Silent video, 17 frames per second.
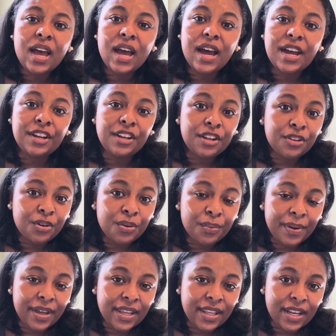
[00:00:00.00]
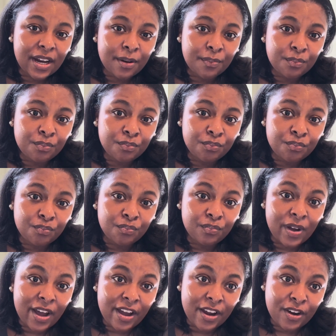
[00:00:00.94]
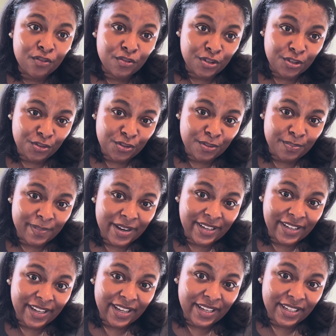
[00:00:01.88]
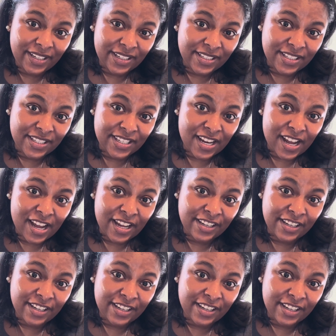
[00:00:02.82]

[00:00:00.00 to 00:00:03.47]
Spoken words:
Another way that I reduce my debt, it's not